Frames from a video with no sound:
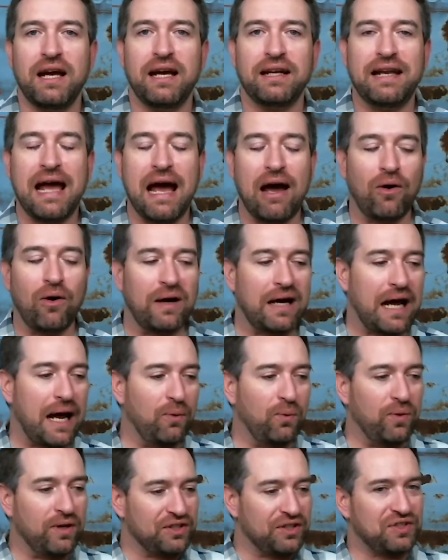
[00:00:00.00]
Now, I
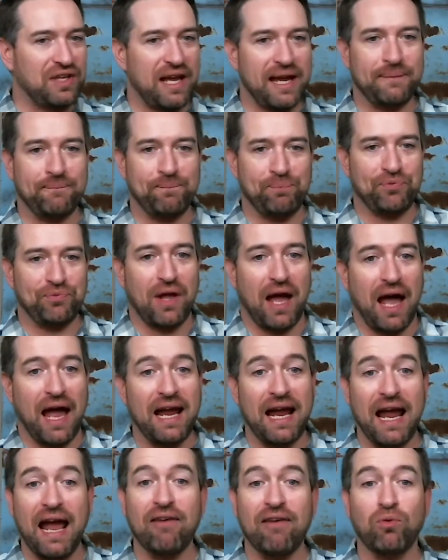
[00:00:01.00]
will say I
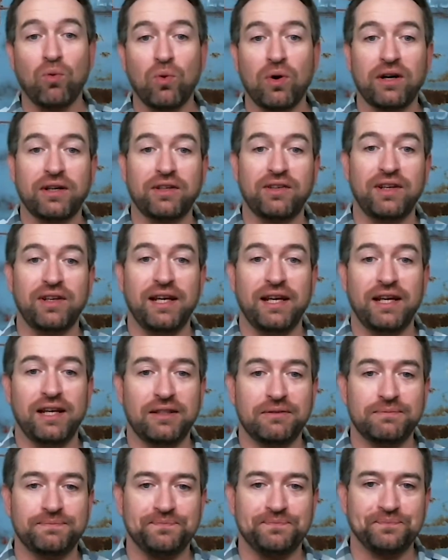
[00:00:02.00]
have worked
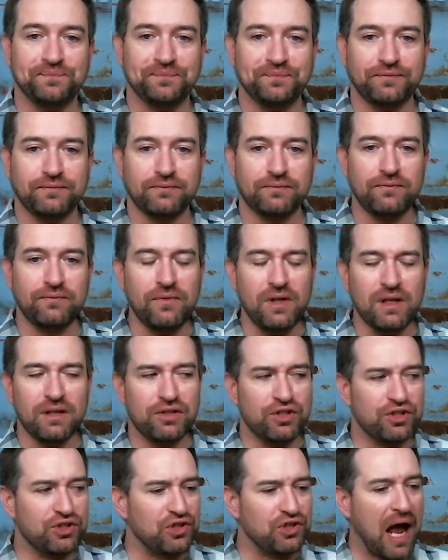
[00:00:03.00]
in
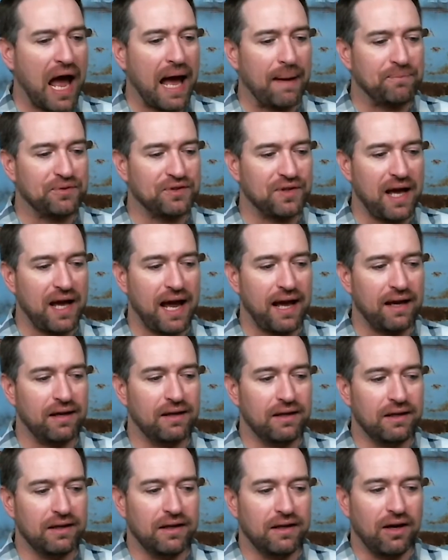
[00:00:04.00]
shops
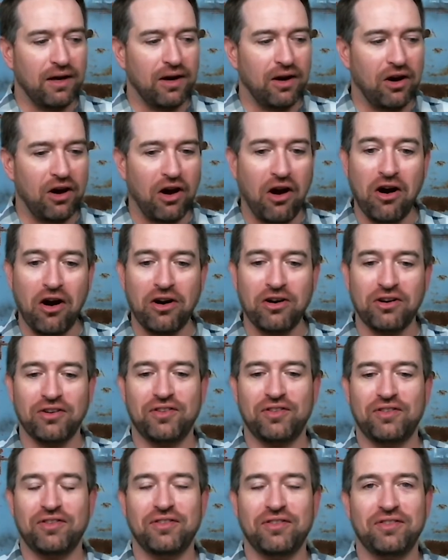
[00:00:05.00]
that
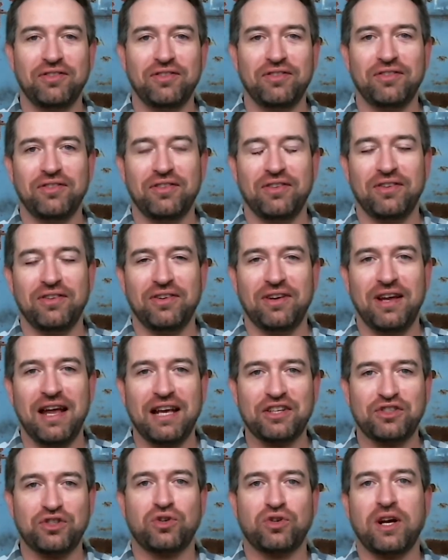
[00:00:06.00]
aren't
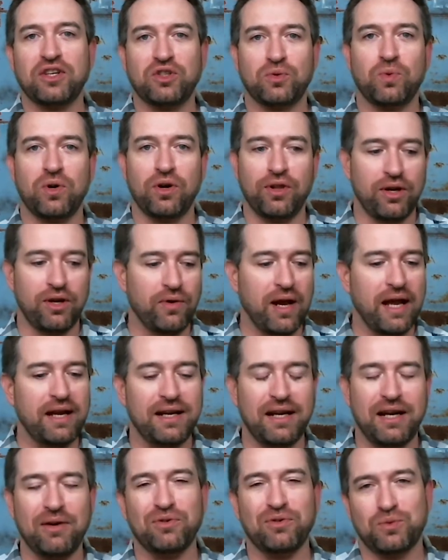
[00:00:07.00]
as trustworthy,
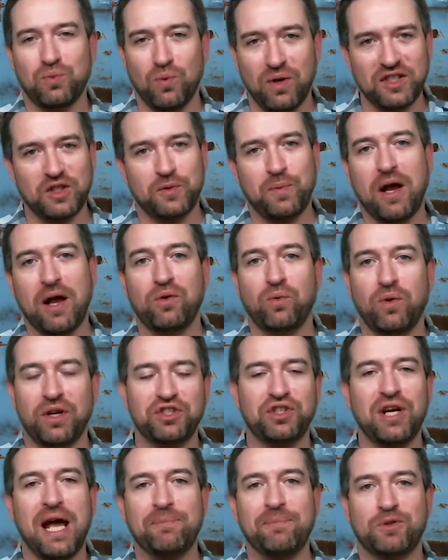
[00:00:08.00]
right? And it was one spot, one
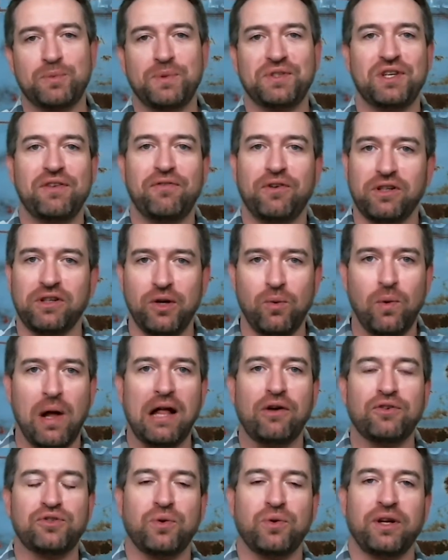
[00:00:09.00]
shop specifically while
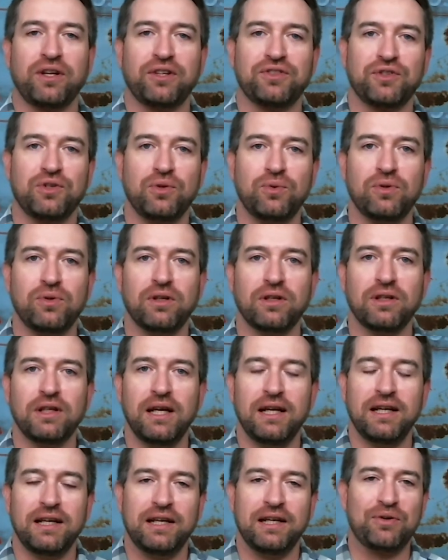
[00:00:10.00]
I was going to school.
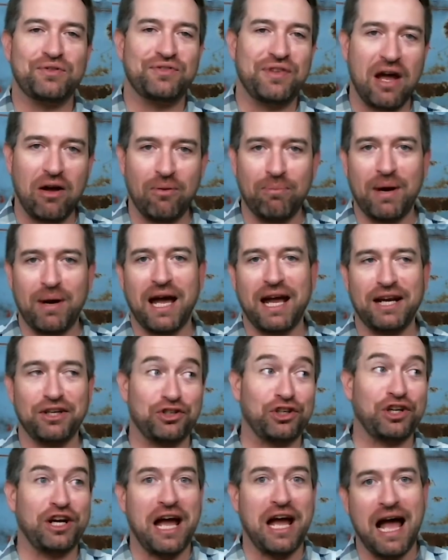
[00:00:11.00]
It was down by
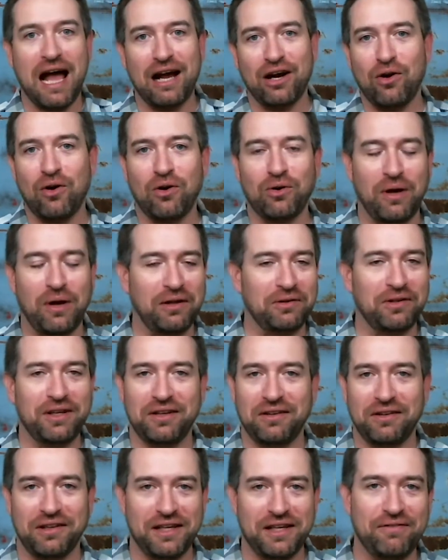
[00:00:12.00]
Chicago. I'll
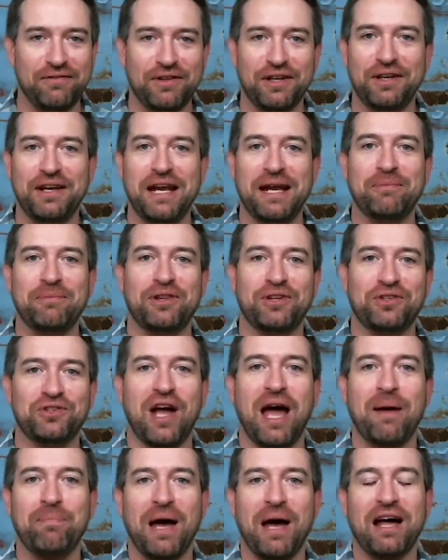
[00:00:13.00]
leave the name of the
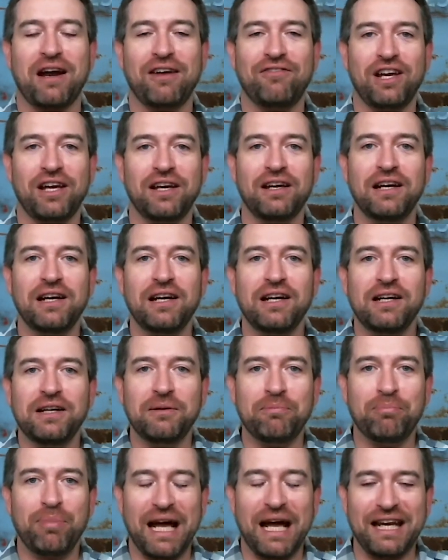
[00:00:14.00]
shop out of it.
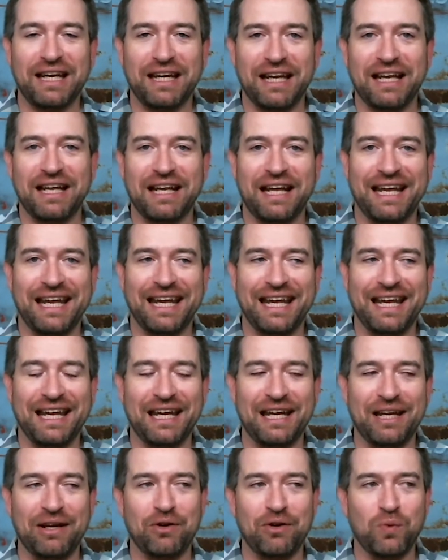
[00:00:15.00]
But
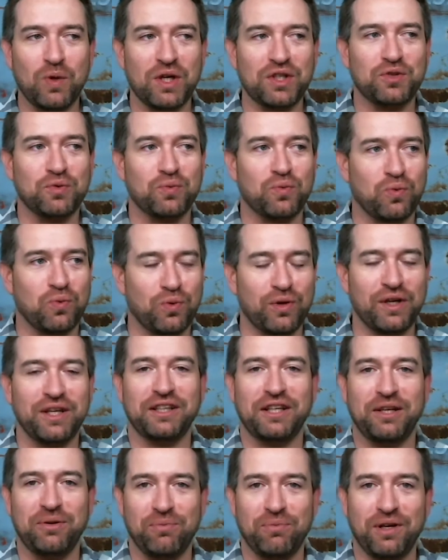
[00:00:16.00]
it was
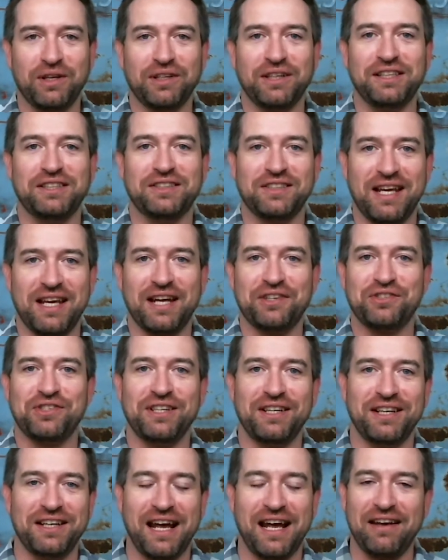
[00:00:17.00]
really, really
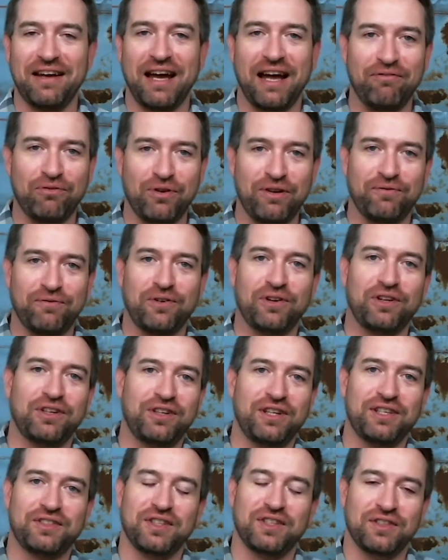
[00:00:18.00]
sketchy. And I, have referred to
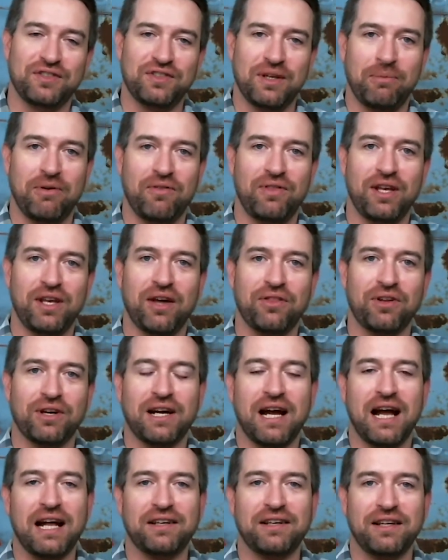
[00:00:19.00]
this in some of the other
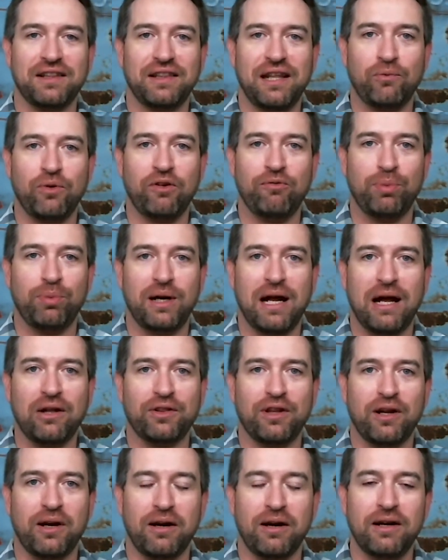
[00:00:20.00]
content that we've put
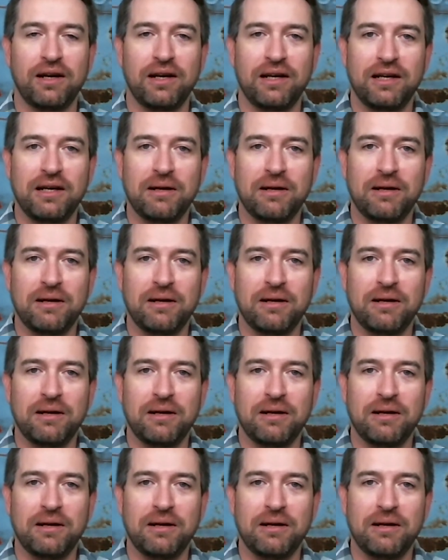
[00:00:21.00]
out there.